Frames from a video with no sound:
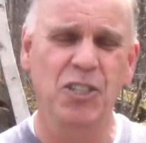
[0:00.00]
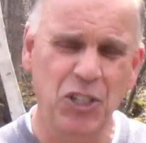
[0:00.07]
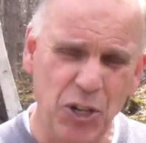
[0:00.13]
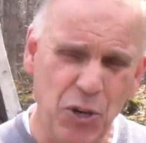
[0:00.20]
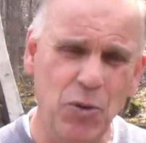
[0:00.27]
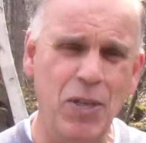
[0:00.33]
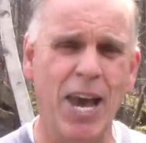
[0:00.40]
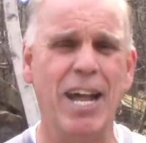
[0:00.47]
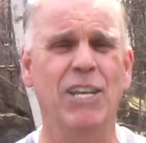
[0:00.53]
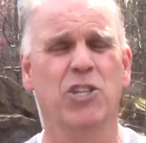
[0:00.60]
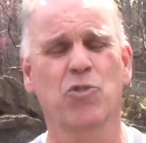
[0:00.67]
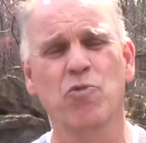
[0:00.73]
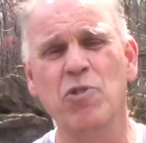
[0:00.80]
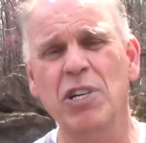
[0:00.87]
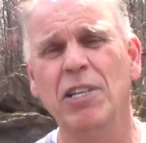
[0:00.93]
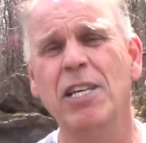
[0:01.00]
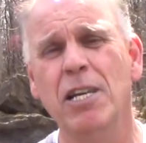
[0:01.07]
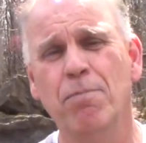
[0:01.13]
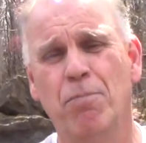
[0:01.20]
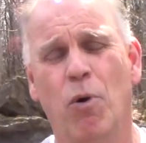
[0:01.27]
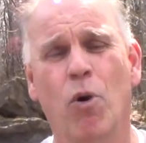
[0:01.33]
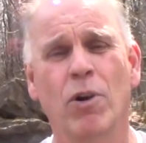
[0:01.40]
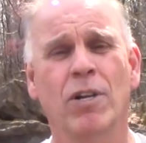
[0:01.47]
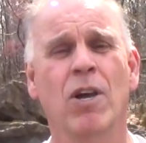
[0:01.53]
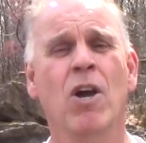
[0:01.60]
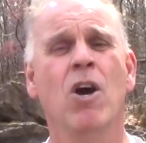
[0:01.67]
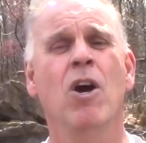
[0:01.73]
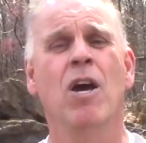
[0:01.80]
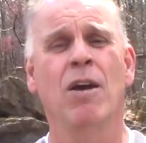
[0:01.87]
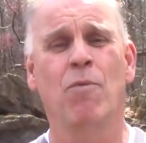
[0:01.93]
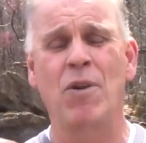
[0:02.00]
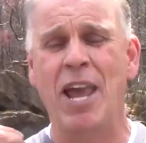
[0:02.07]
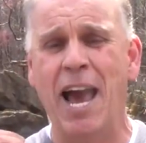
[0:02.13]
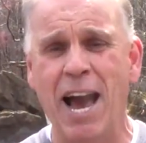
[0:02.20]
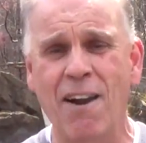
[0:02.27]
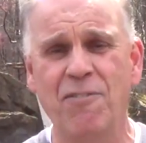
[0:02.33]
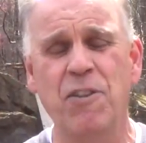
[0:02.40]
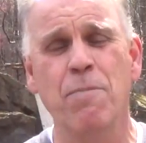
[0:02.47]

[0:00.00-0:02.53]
Do that, it's really important. We have